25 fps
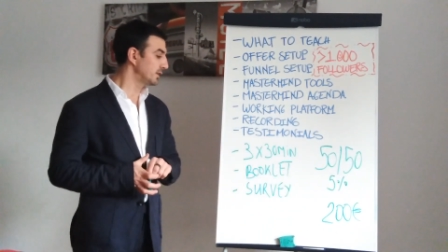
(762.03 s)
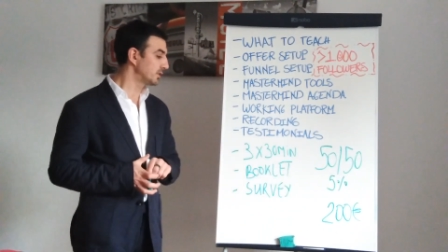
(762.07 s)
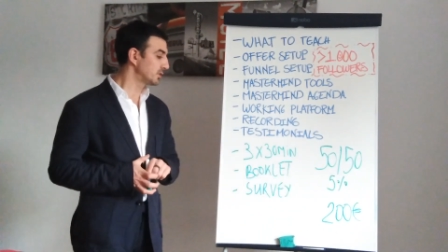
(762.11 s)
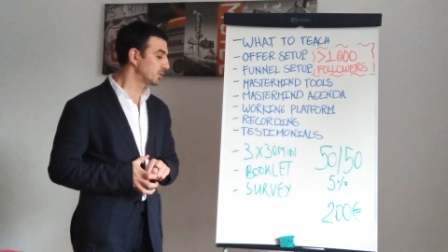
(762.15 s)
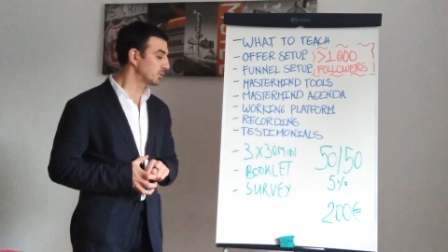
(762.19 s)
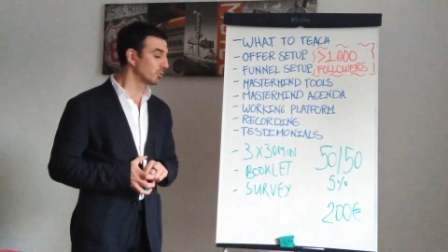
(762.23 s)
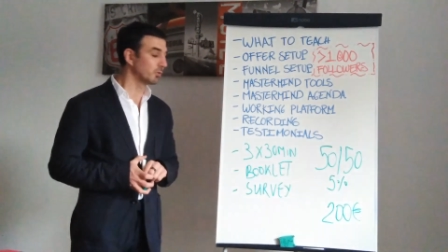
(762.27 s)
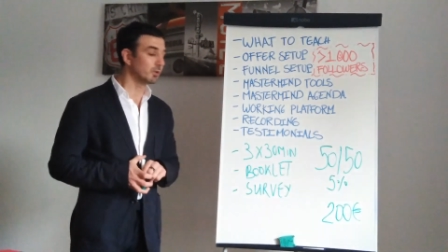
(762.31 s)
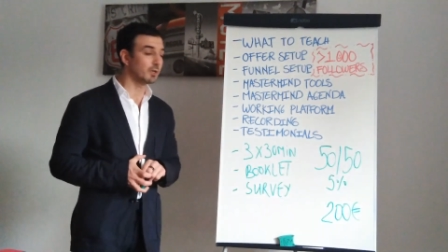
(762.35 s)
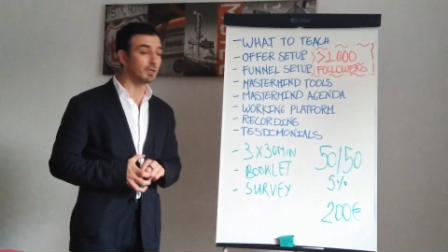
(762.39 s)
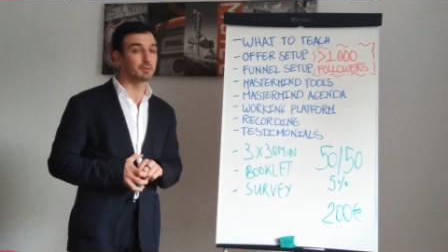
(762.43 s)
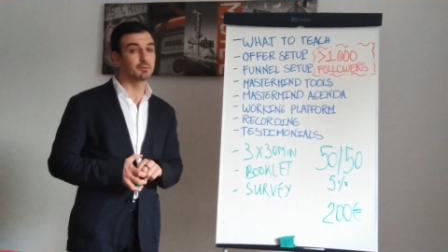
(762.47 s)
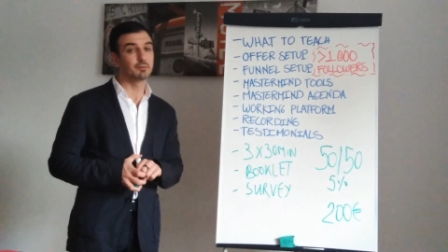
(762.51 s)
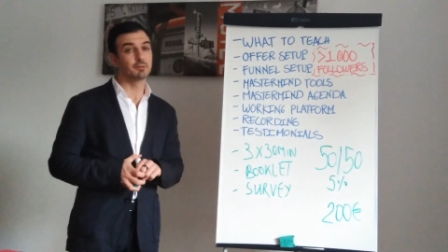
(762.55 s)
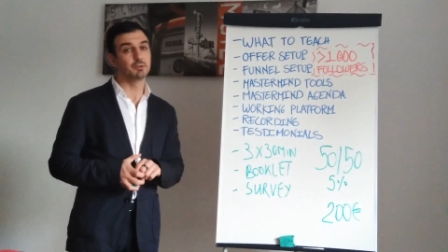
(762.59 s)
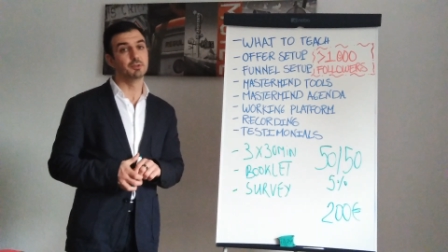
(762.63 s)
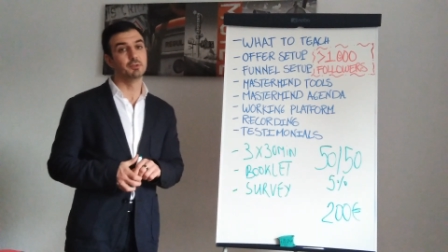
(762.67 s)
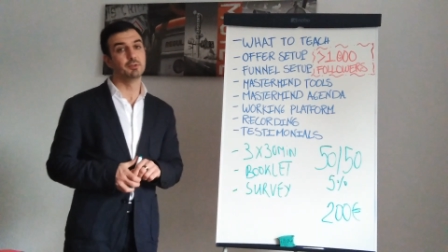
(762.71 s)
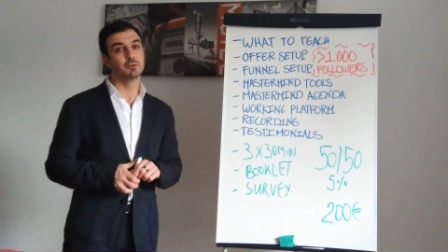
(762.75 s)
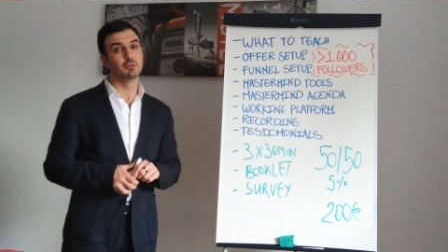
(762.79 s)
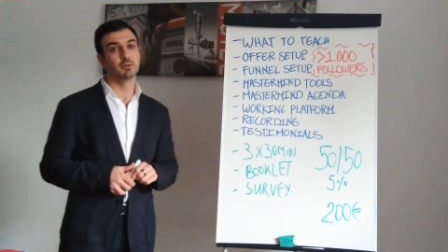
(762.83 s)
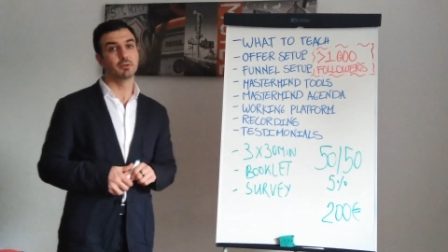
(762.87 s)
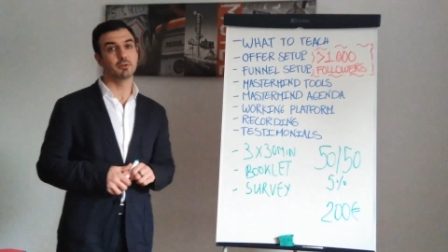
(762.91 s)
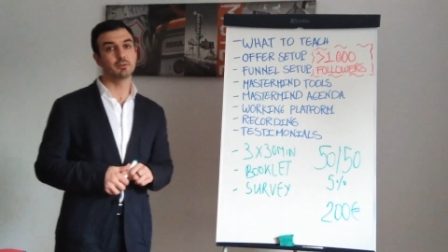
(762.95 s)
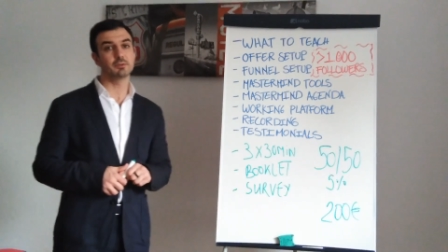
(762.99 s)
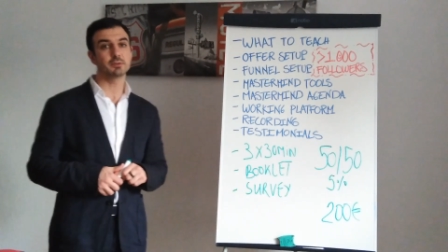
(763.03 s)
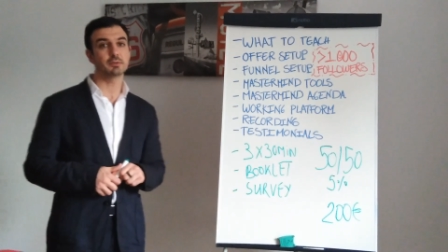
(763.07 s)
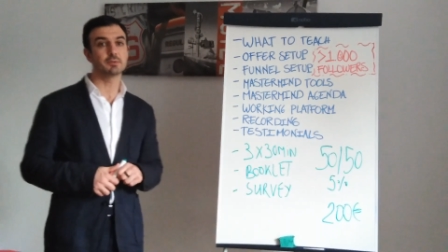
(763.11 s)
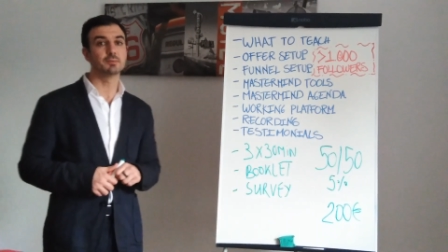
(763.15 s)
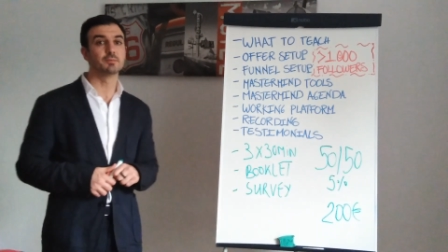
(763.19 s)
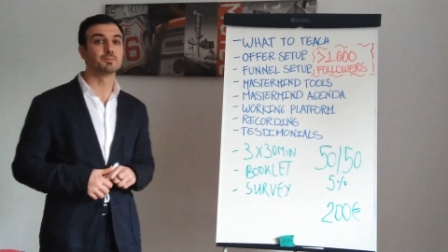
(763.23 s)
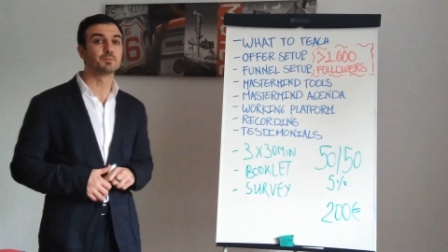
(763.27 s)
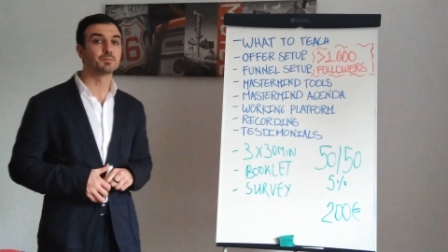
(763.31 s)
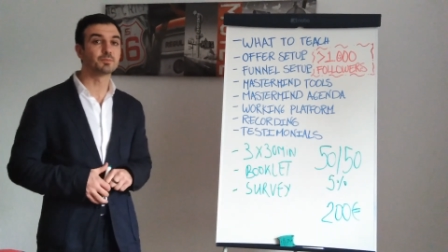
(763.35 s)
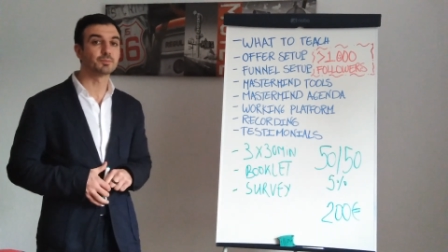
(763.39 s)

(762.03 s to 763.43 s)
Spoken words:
€200,